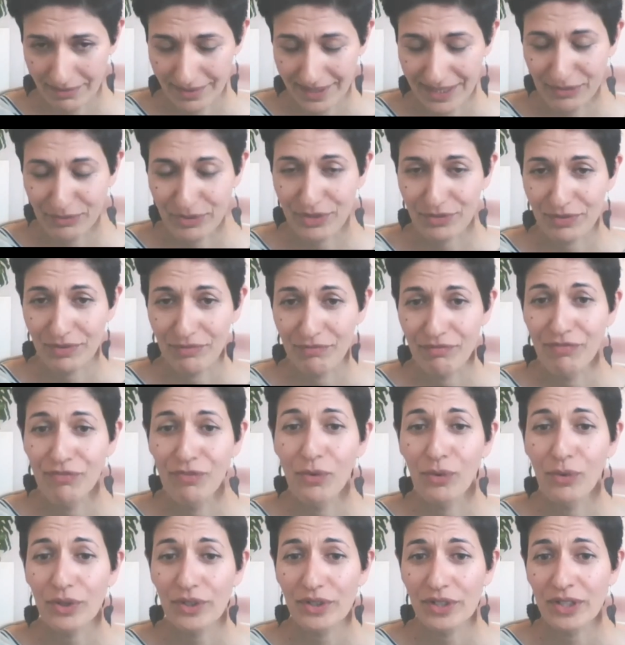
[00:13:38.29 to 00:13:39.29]
And it was from
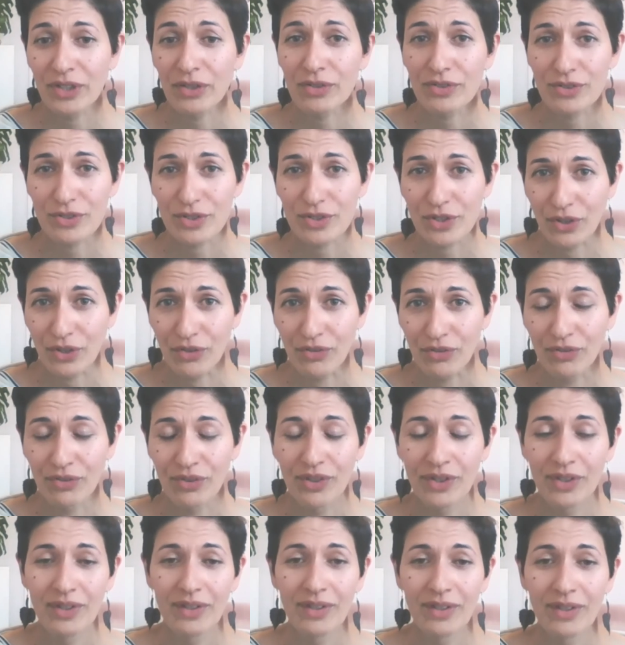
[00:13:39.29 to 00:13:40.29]
4 years ago.
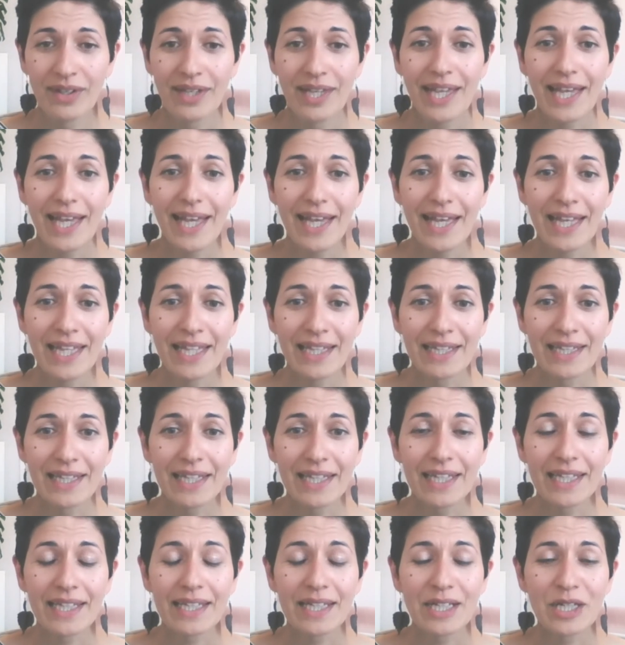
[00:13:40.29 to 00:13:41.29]
And
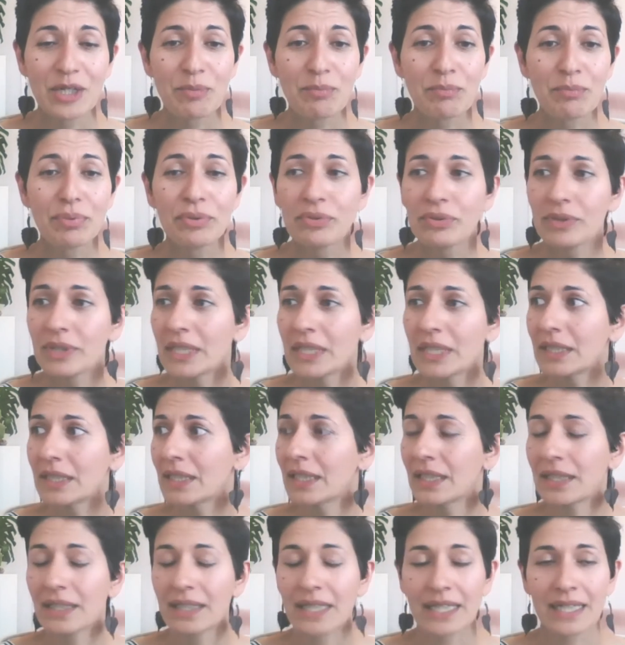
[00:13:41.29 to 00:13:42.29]
it
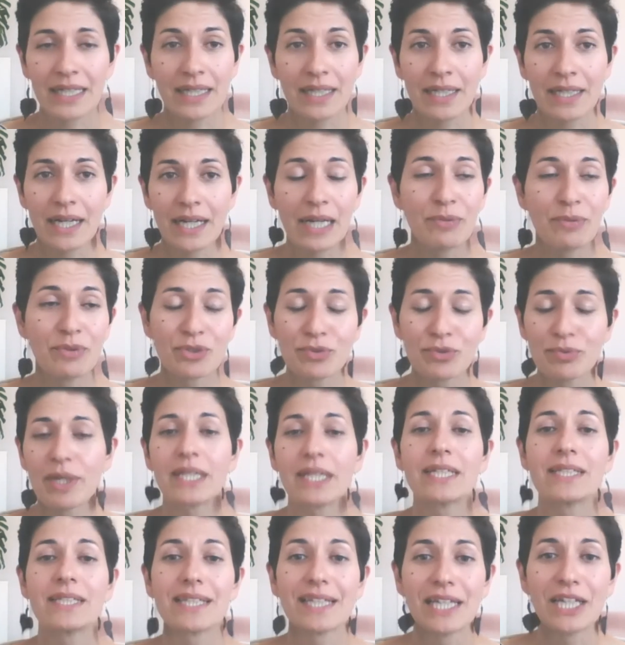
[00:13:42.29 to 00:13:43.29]
completely, I was
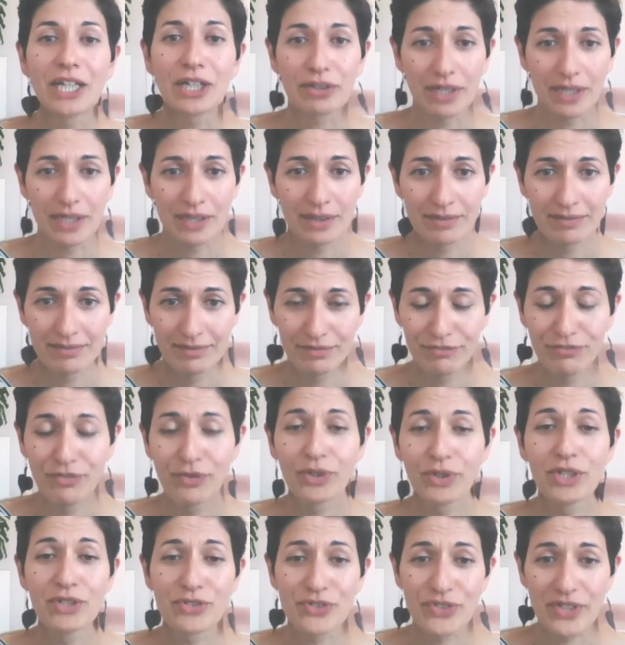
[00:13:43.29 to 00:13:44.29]
ready to hear it
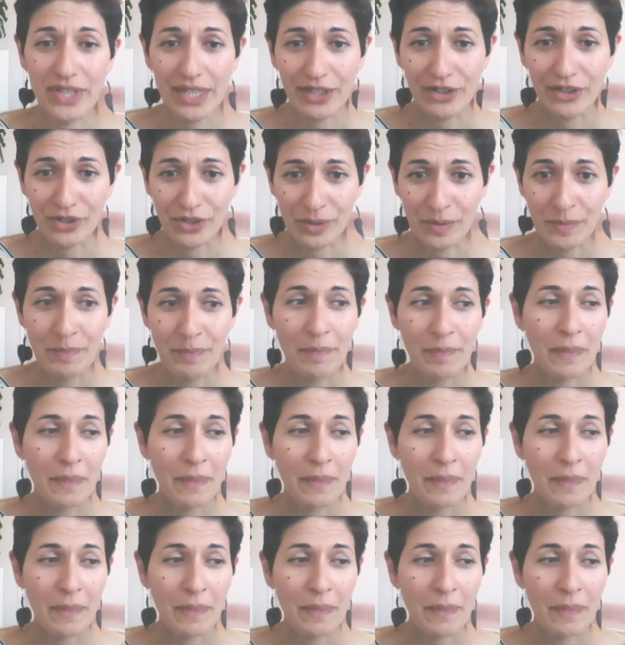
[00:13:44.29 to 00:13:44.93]
4 years later.